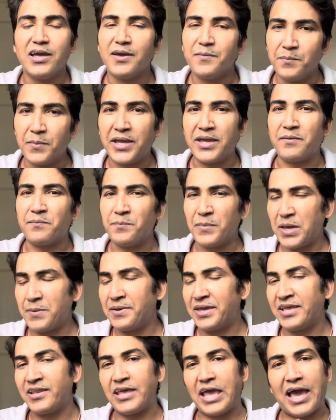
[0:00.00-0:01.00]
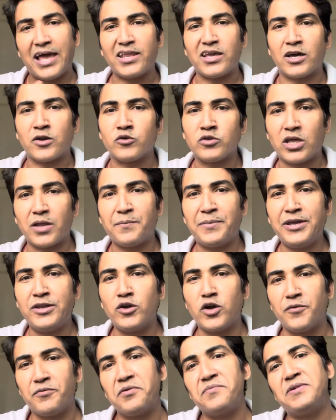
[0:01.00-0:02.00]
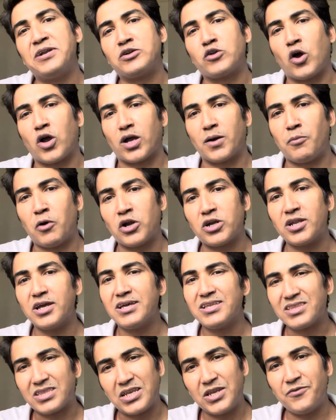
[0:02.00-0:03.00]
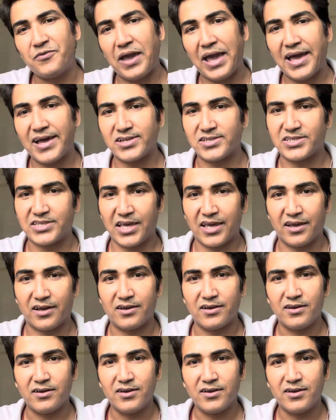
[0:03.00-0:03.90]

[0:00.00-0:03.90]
Maybe in any another video we will talk about three-way handshake.